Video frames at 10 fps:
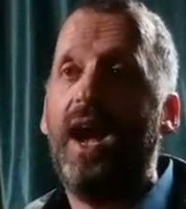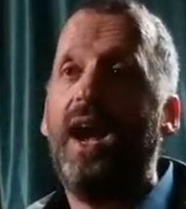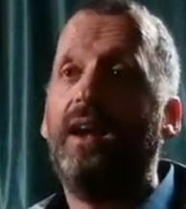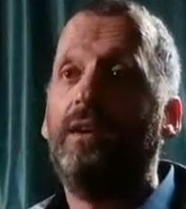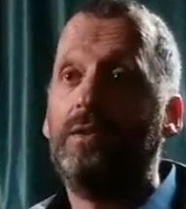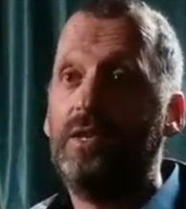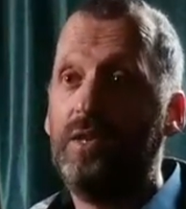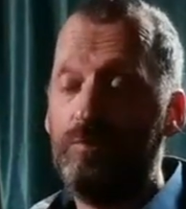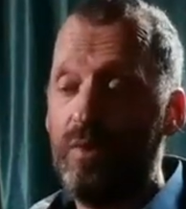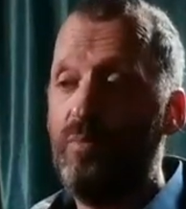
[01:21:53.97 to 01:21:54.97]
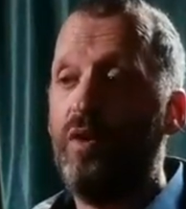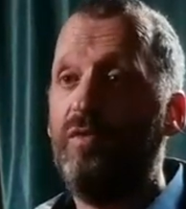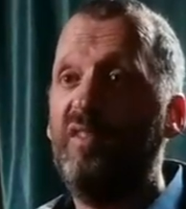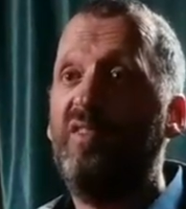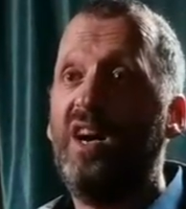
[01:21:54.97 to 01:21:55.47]
and I'll strip off
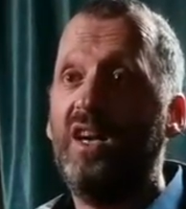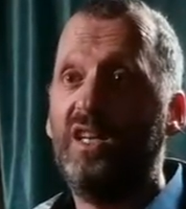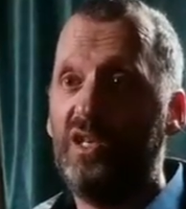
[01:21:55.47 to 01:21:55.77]
the varnish,